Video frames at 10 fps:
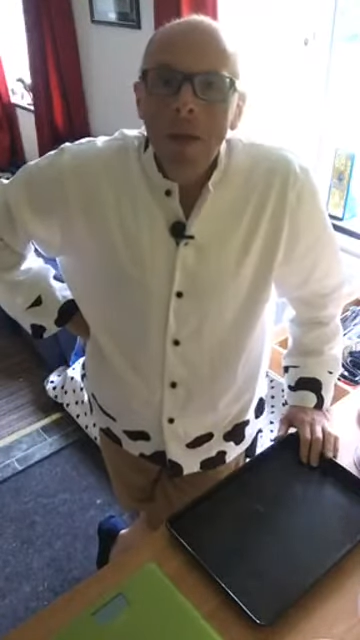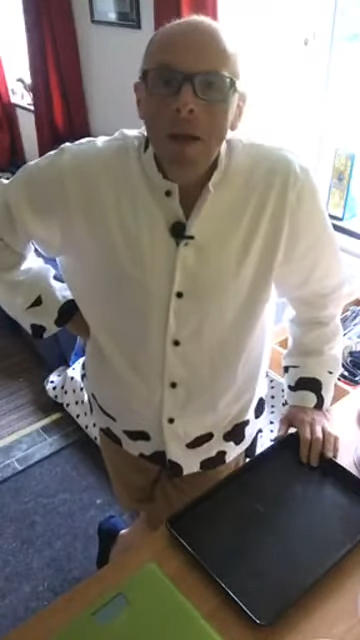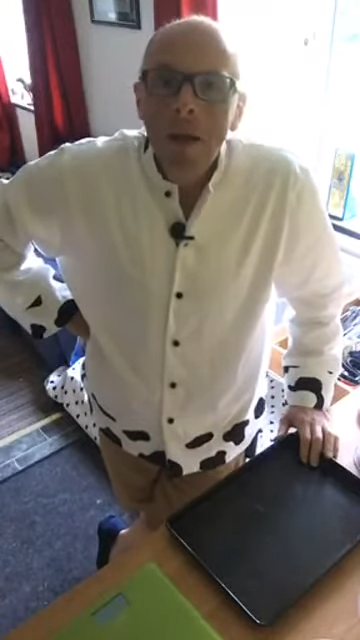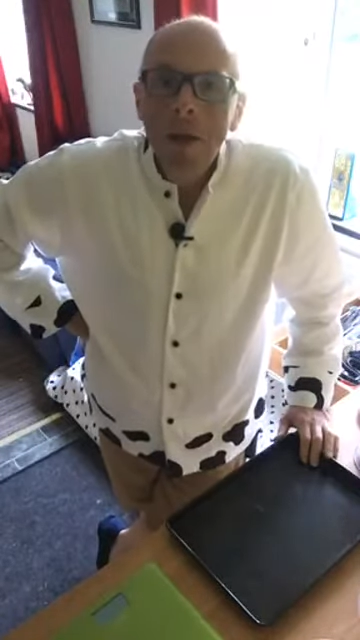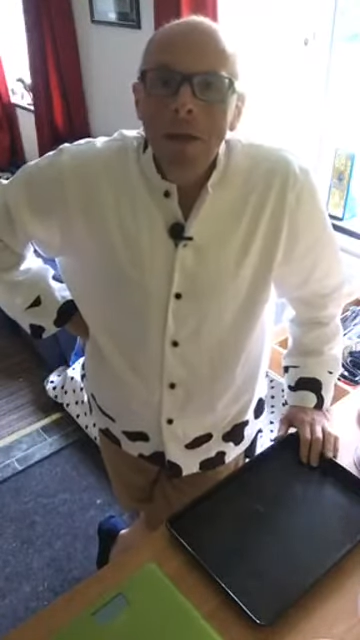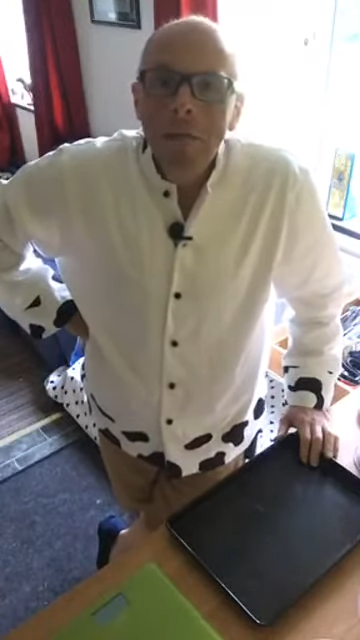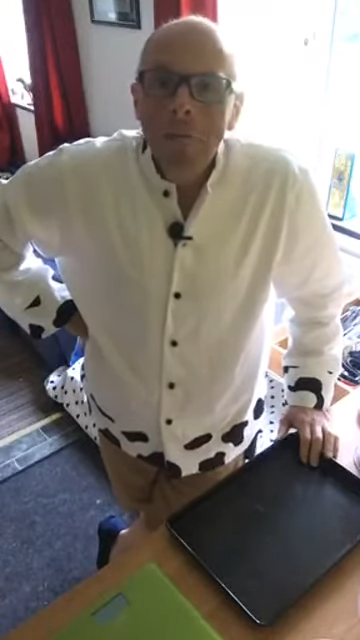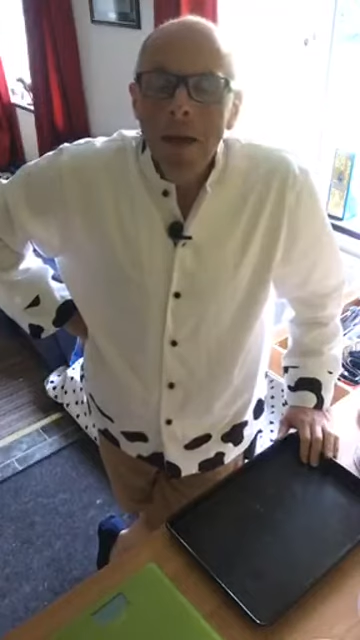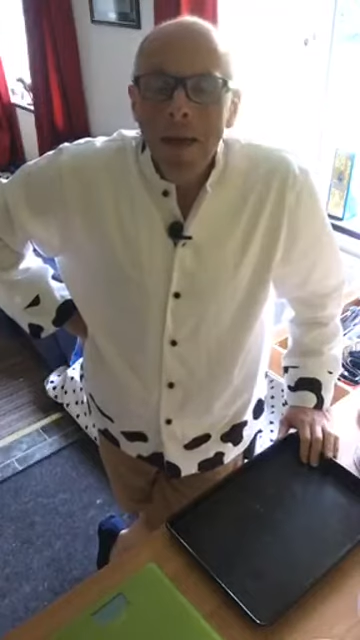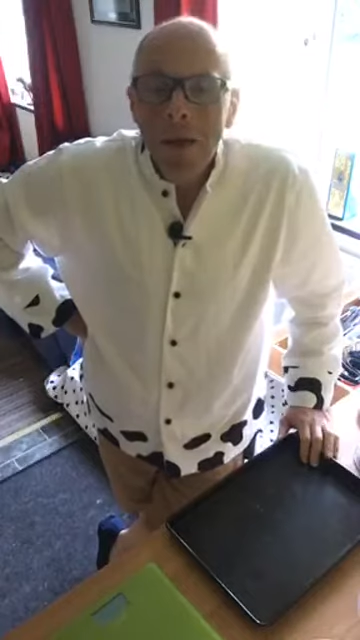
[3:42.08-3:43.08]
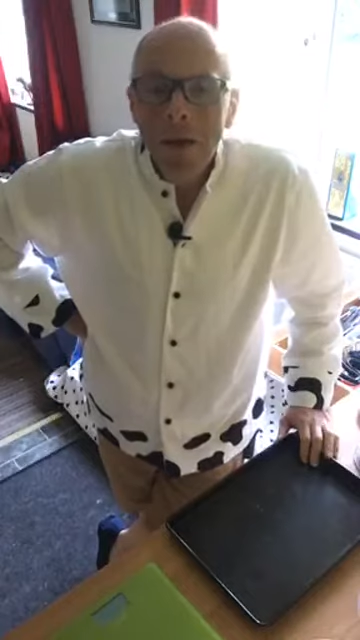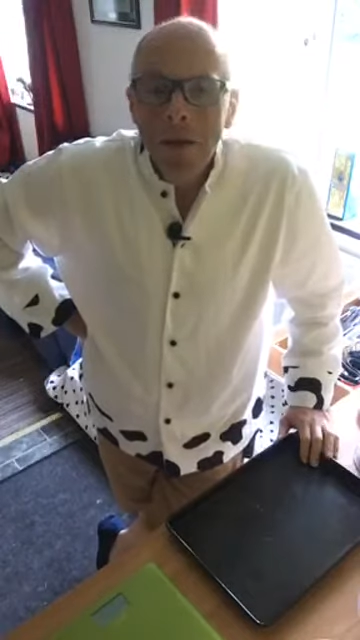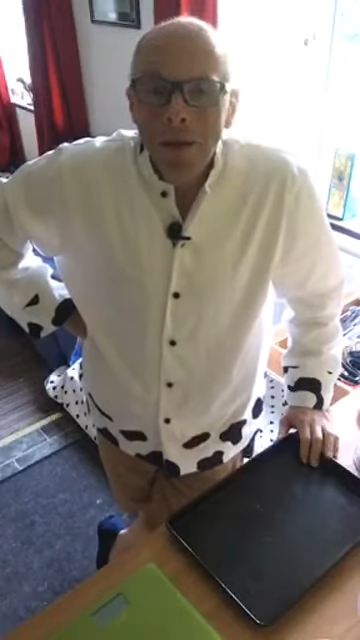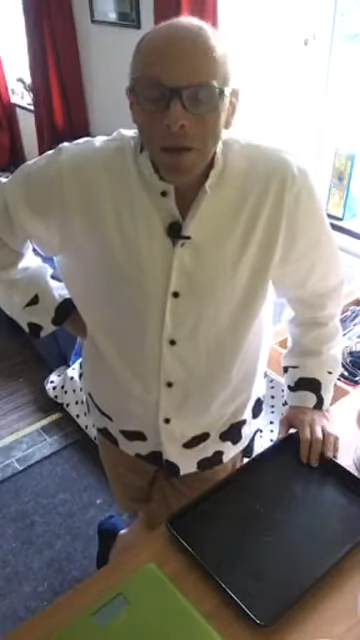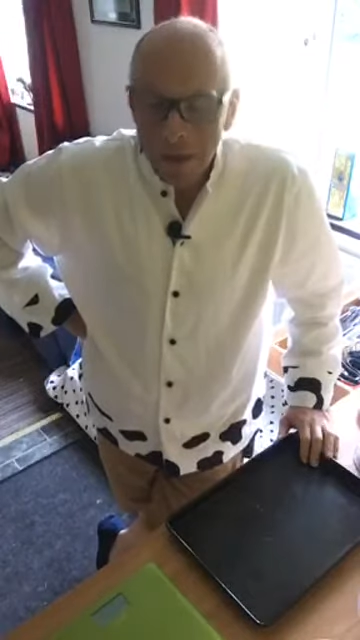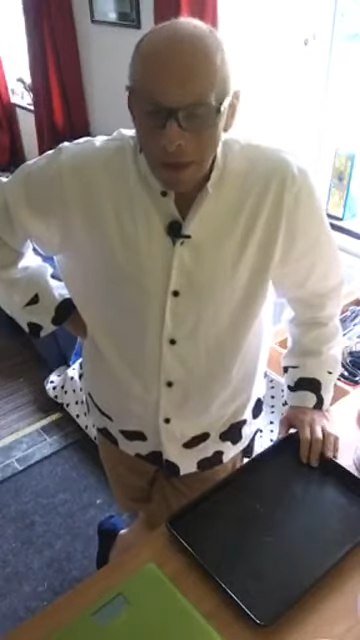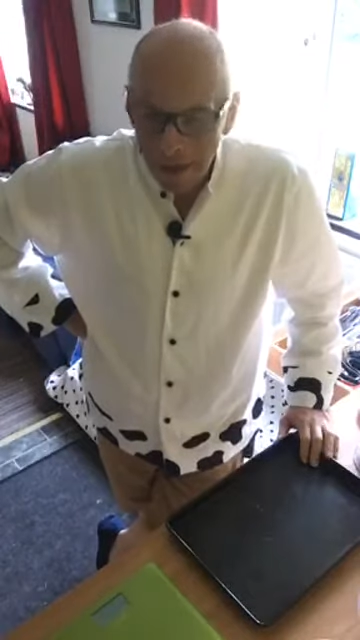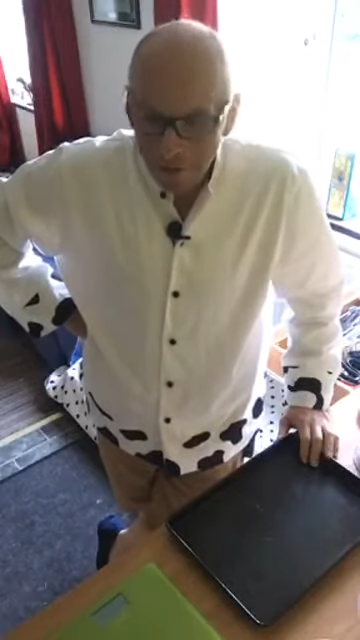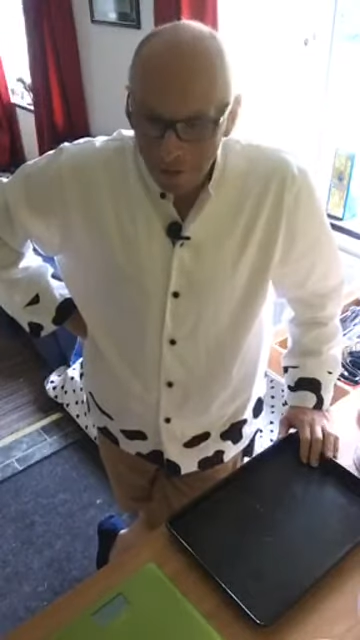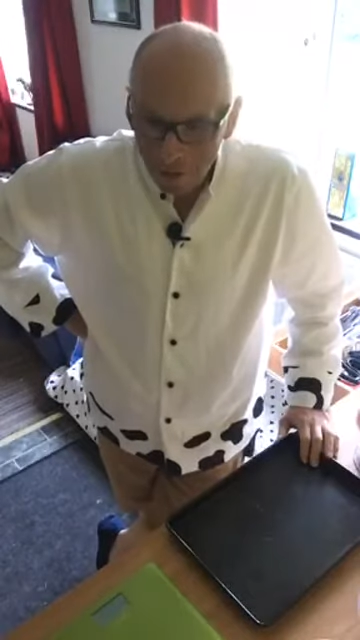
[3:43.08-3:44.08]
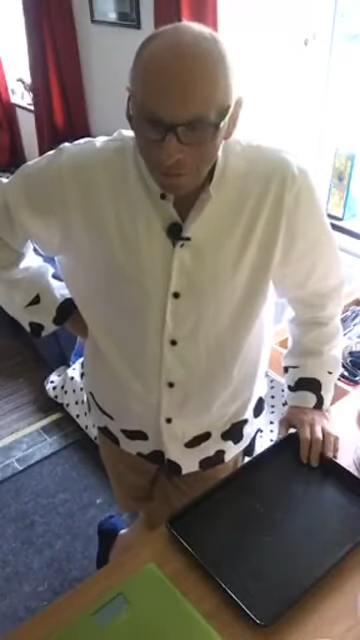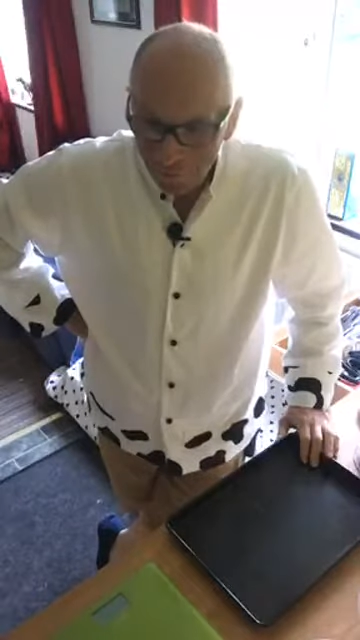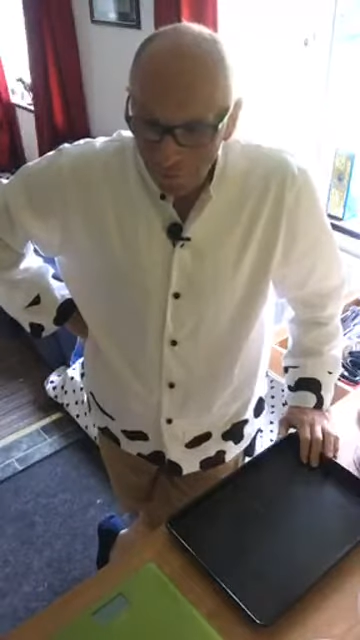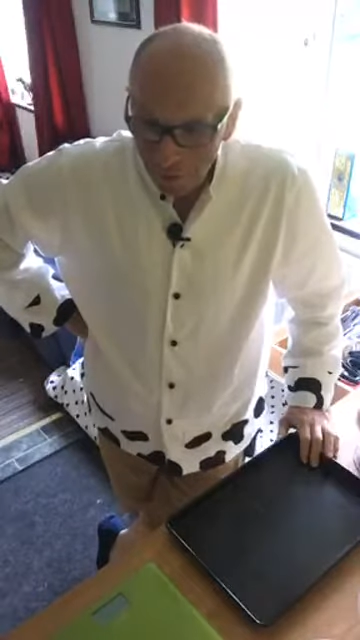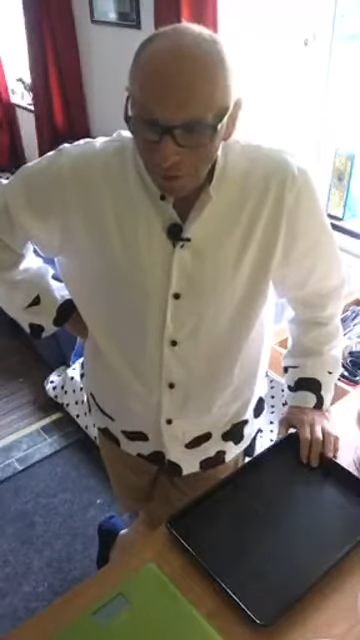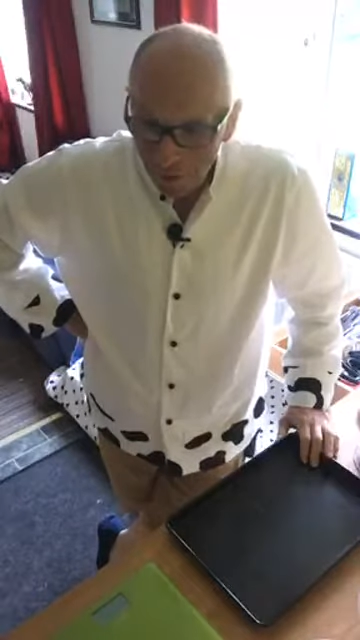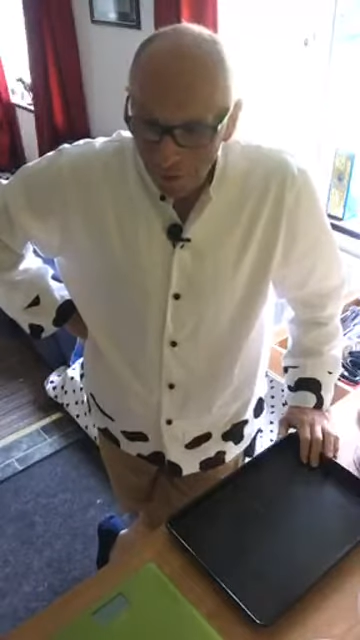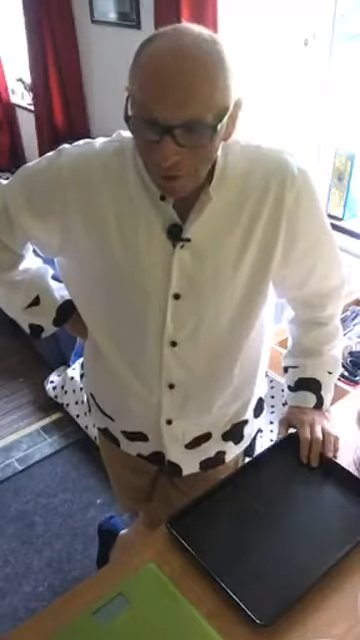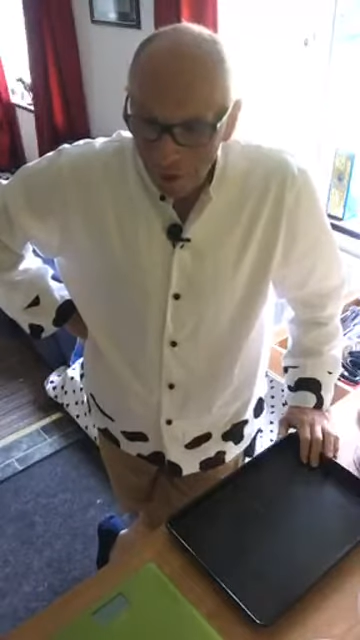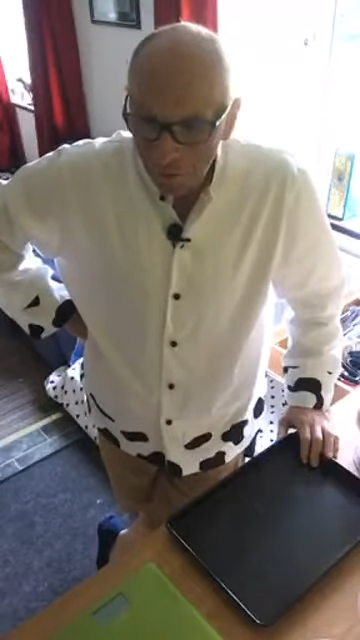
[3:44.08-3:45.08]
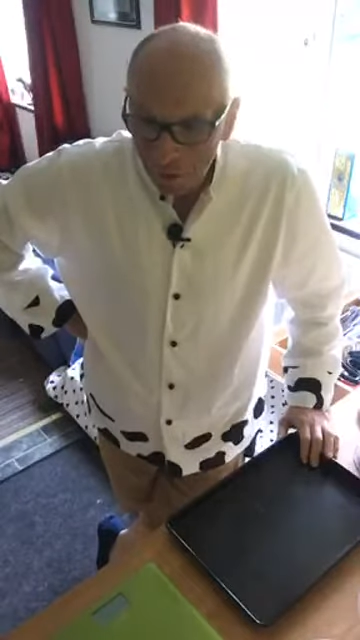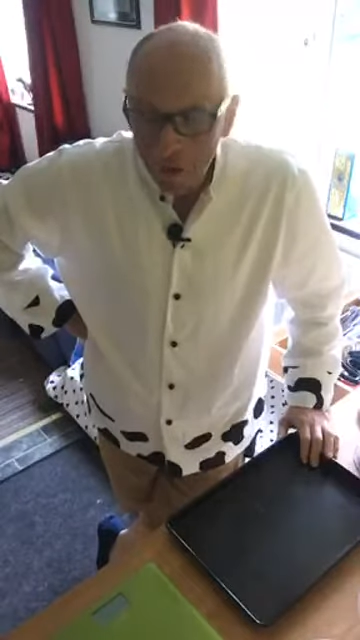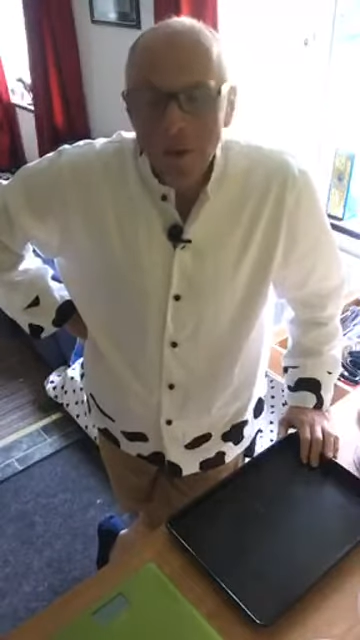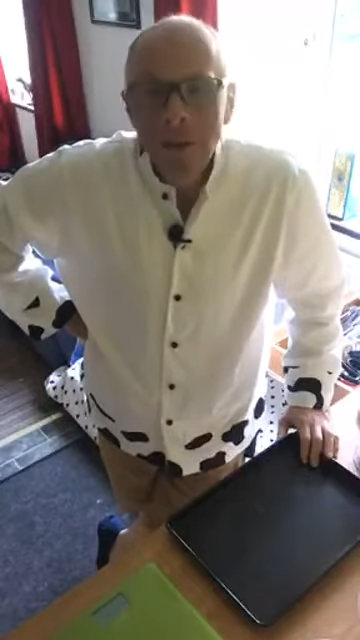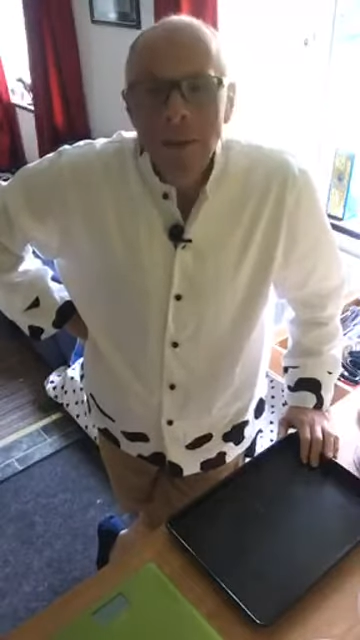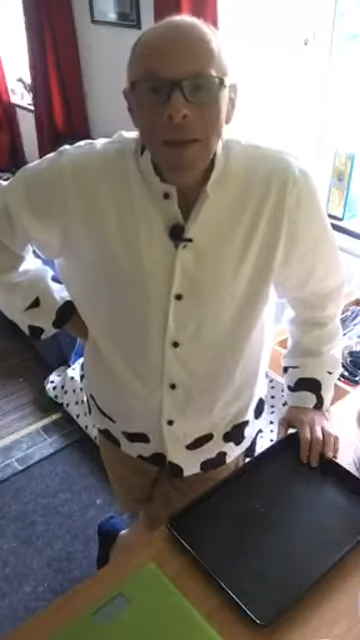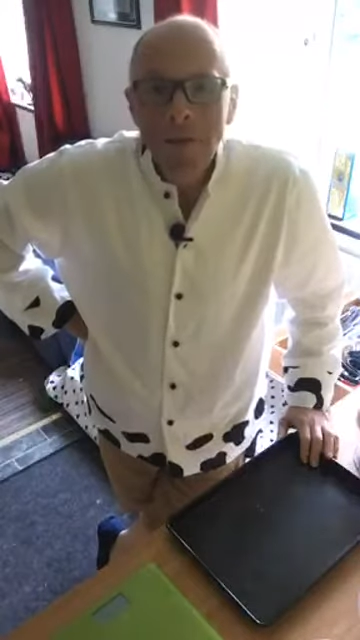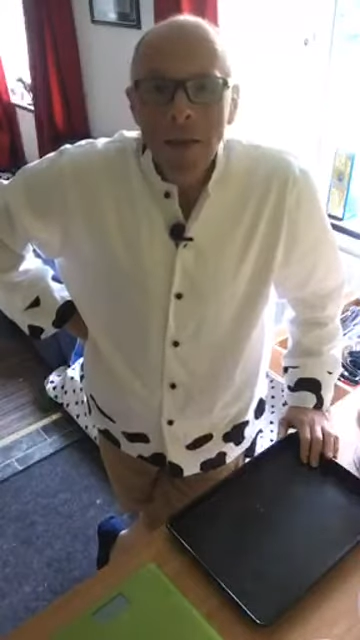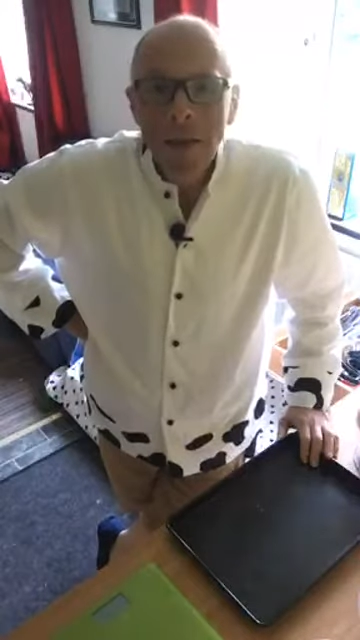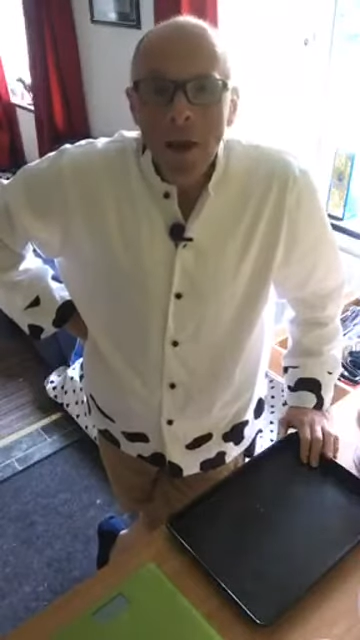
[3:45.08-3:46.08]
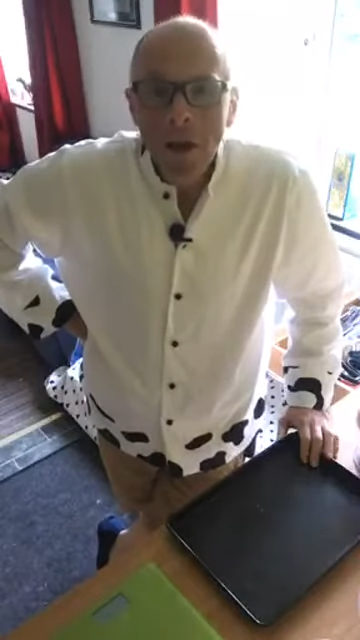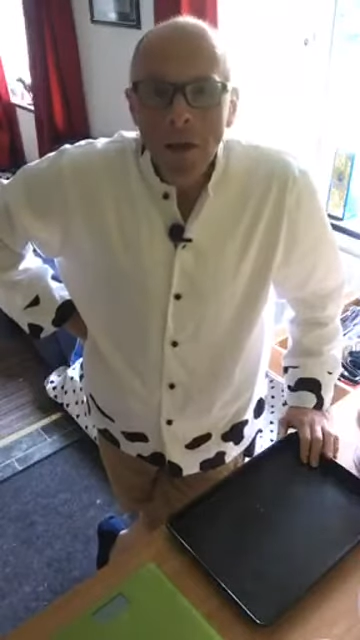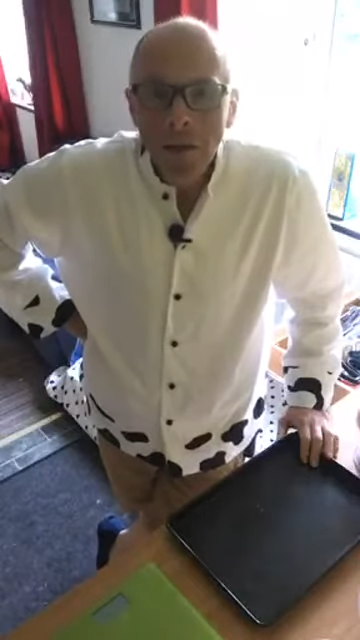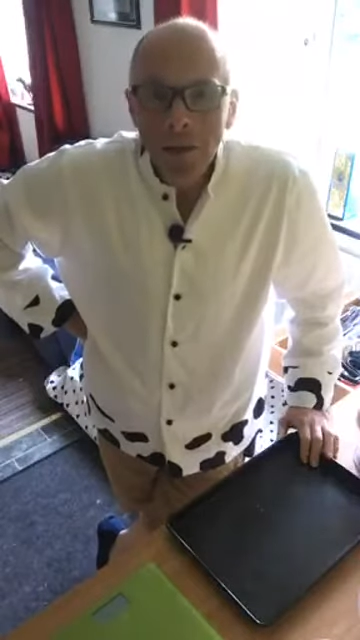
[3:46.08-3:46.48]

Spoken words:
I did realise that after looking at the TV guide,